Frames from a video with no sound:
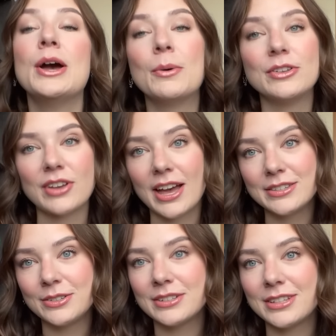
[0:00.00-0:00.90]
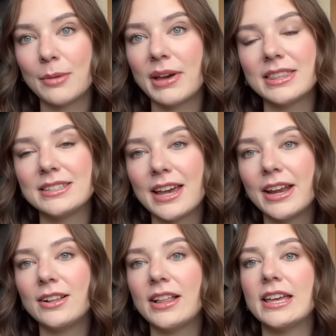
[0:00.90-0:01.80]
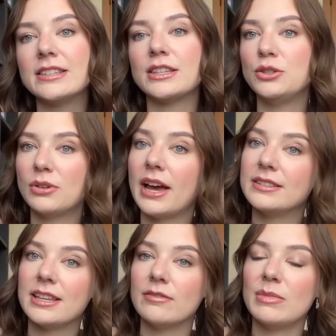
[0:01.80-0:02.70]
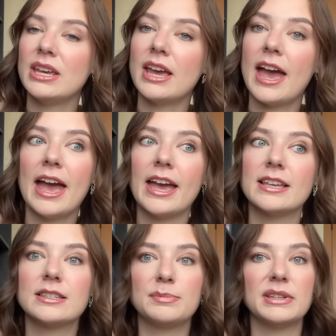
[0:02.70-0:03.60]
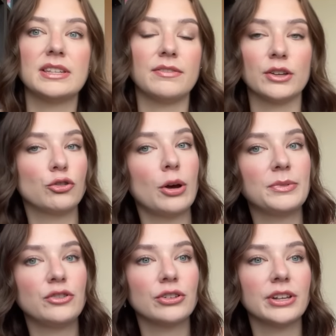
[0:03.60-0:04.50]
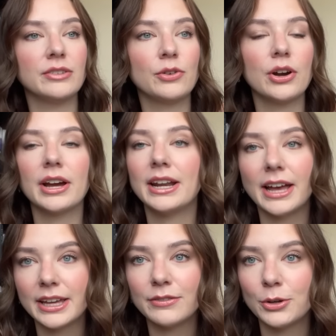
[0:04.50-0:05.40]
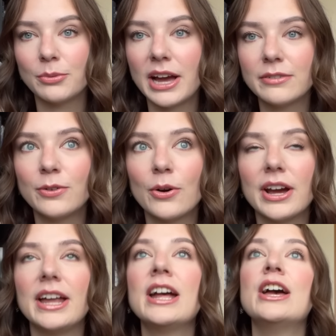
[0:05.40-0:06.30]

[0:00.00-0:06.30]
which, as you can tell by the title, is you guys give me a specific trope that you're looking for and I give you a rec for it.